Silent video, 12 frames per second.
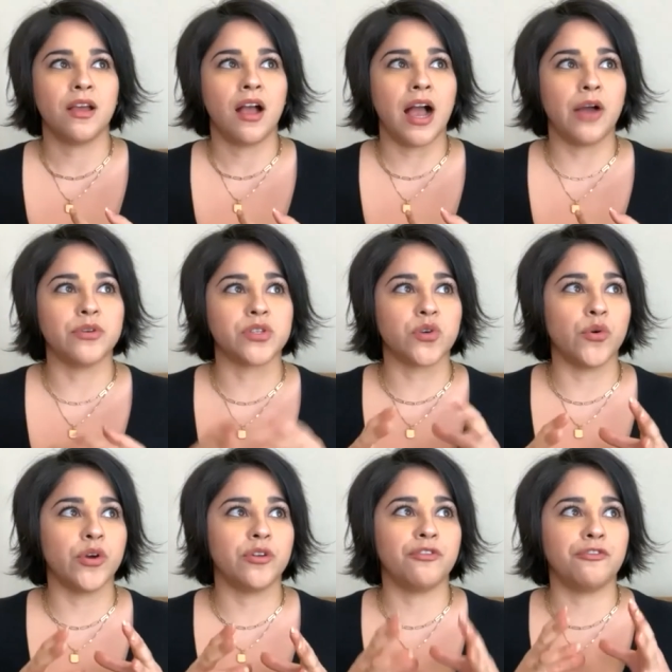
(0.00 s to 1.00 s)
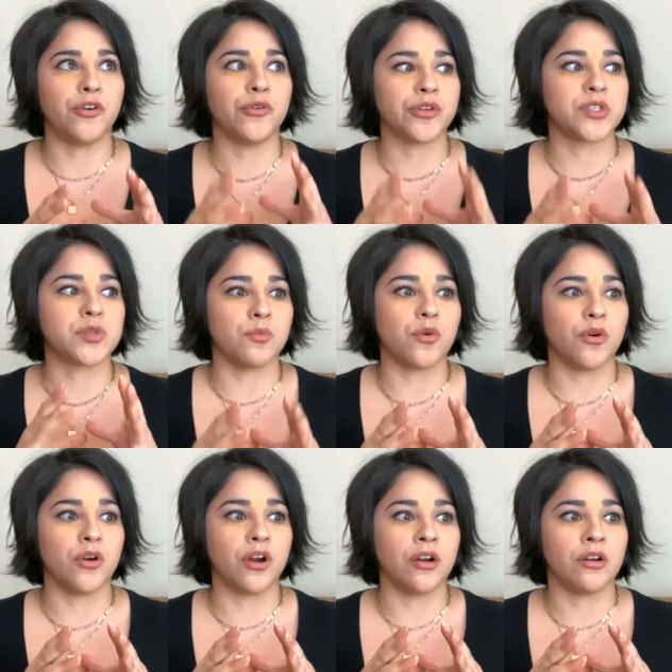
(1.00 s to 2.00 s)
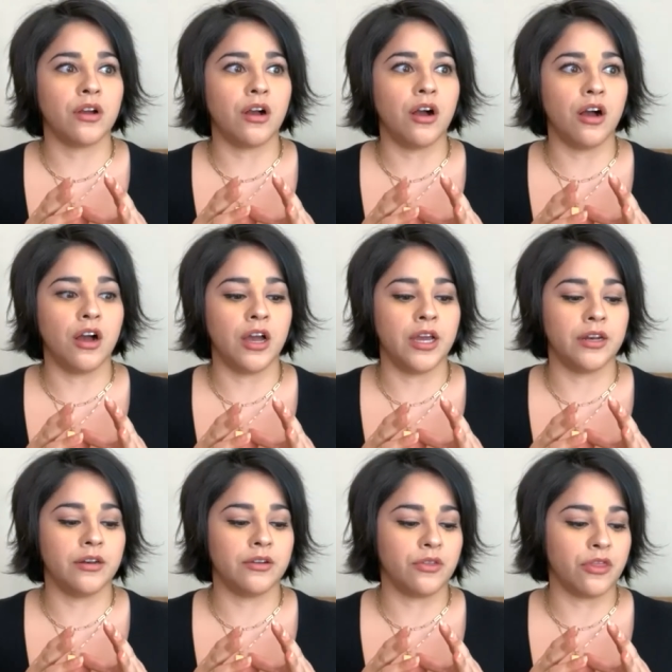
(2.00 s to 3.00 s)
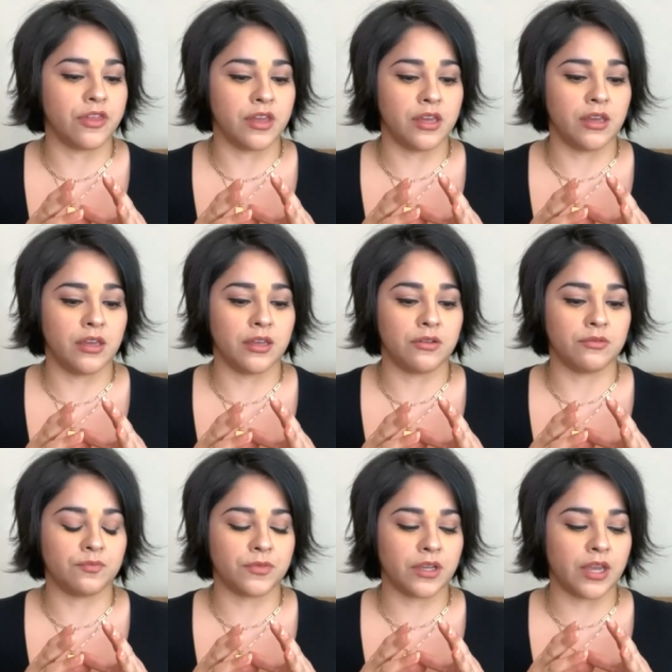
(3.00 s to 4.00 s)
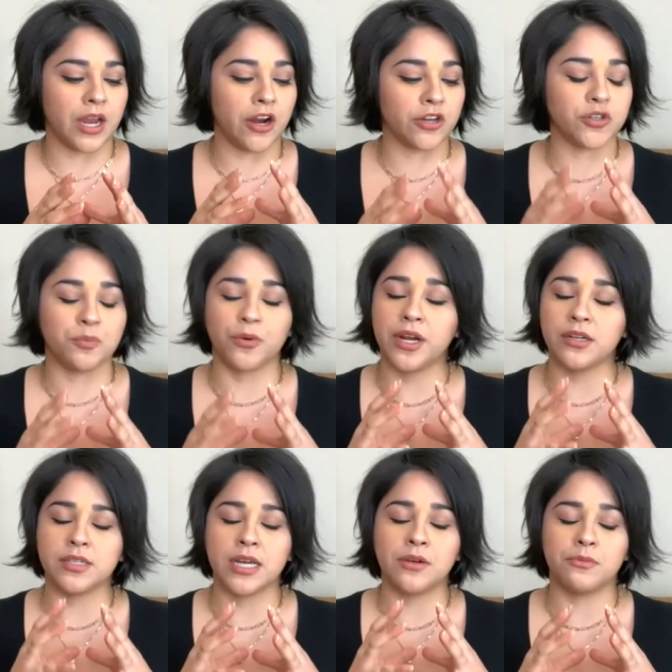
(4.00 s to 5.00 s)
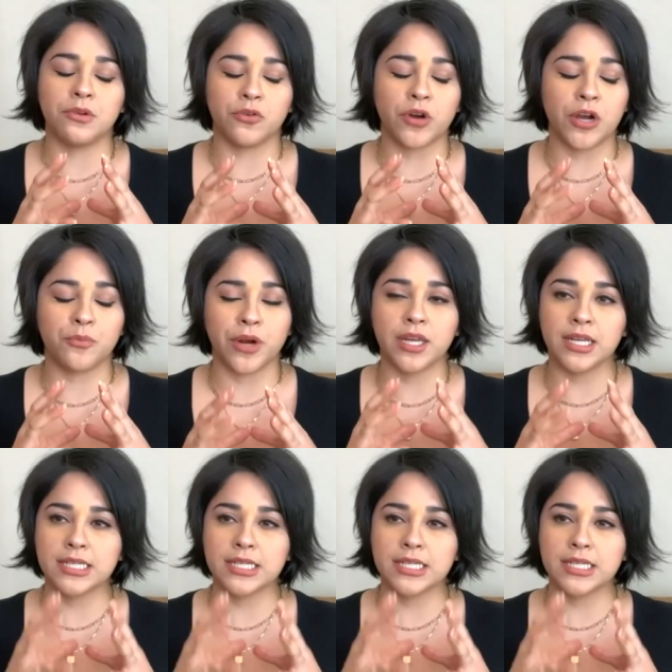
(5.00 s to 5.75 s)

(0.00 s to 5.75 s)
I was going to focus more on the character breakdown groundbreaking